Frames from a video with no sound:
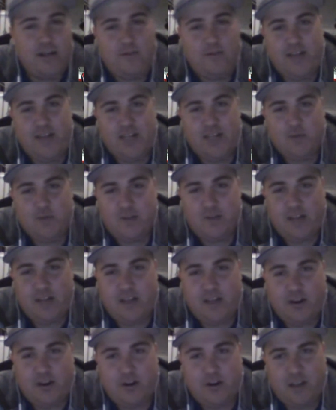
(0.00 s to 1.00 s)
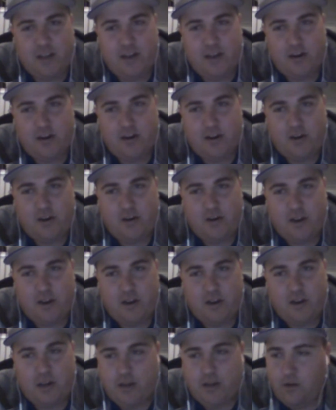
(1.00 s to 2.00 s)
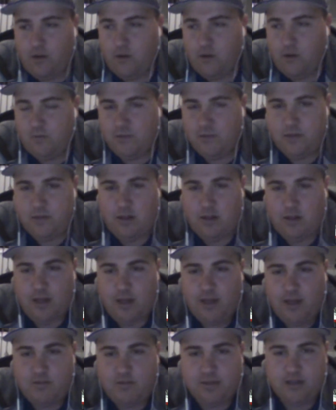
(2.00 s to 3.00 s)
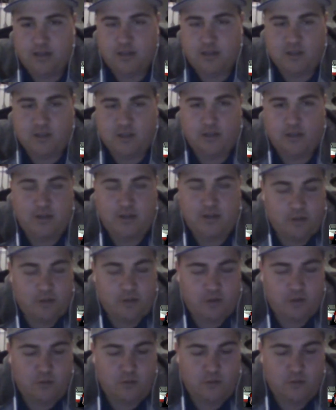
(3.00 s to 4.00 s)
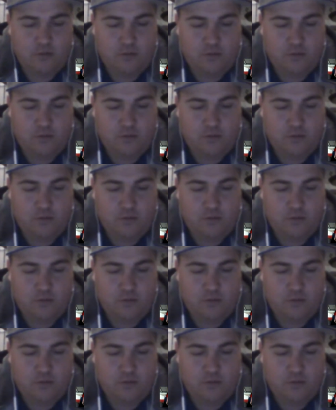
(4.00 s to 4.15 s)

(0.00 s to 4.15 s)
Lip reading: I mean that's one thing you don't get here. You don't get a lot of the homeless and all that because it's just too damn cold.